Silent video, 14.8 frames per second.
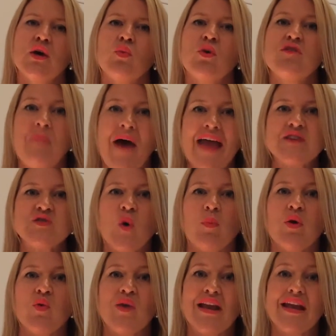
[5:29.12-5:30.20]
With BakeSwap,
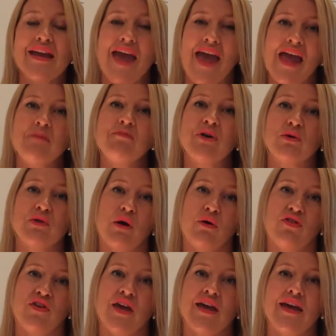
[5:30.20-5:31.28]
we really can build
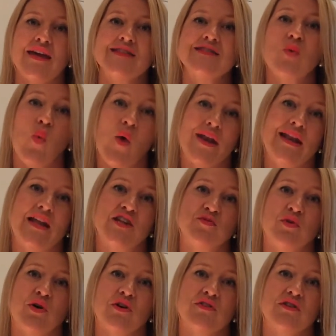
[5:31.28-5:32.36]
healthier kids one
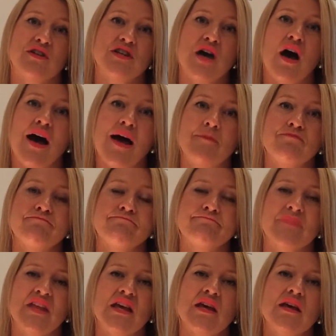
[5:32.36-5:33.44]
lunchbox at a time.
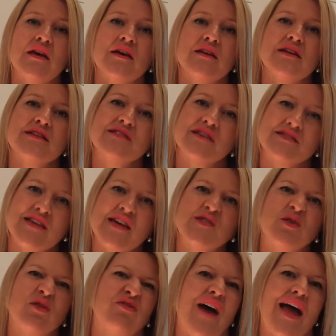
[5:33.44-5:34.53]
Now, success
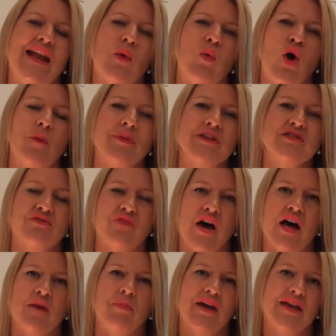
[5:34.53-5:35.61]
or failure won't be
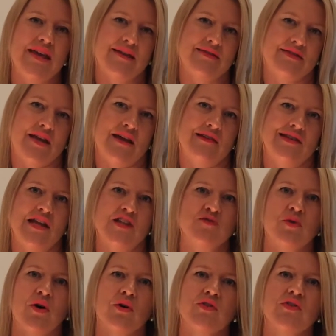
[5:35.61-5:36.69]
defined by yesterday's
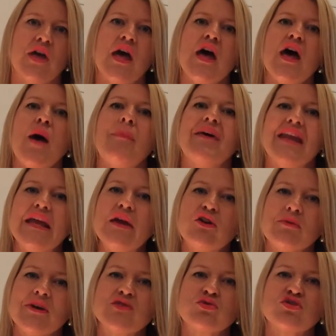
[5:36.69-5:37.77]
lunchbox, but
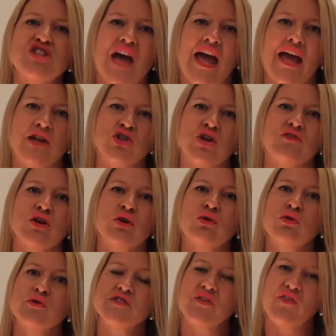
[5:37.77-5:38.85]
incremental change over the
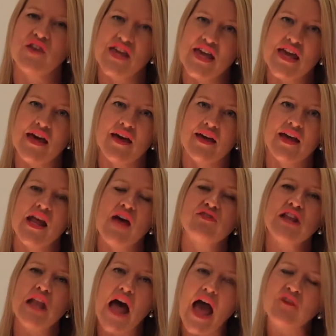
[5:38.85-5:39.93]
course of a year can have
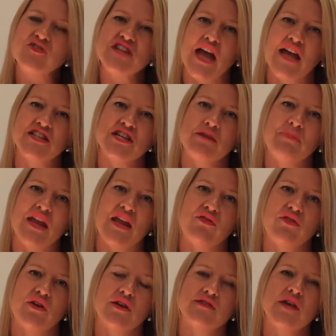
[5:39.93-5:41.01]
life-changing
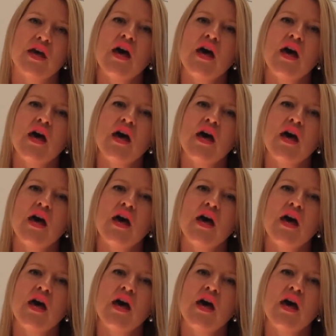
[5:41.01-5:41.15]
benefits.